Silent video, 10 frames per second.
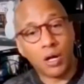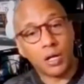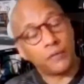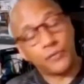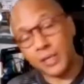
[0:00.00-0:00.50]

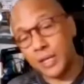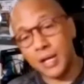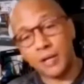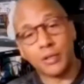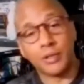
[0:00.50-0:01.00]
are, if they
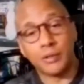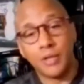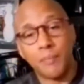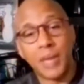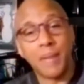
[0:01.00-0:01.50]
not, I don't know.
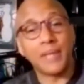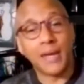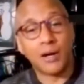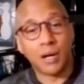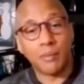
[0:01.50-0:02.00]
Maybe
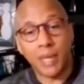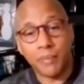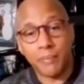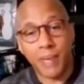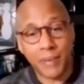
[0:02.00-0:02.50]
they are.
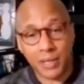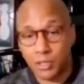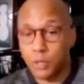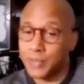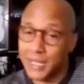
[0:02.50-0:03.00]
Maybe I
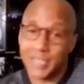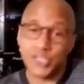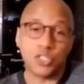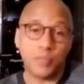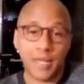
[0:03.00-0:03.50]
don't know, but
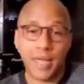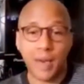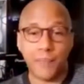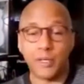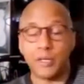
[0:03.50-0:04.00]
it should be
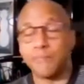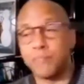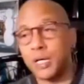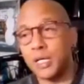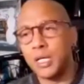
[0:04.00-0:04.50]
happening.
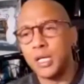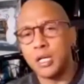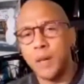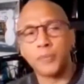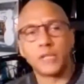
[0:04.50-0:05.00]
But a
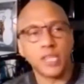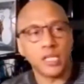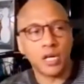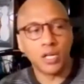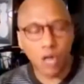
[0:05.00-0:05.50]
couple
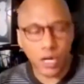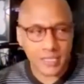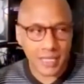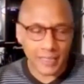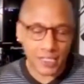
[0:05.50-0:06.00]
other young
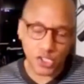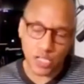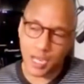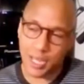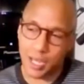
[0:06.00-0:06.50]
artists I like to
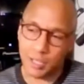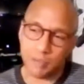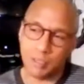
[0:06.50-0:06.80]
shout out,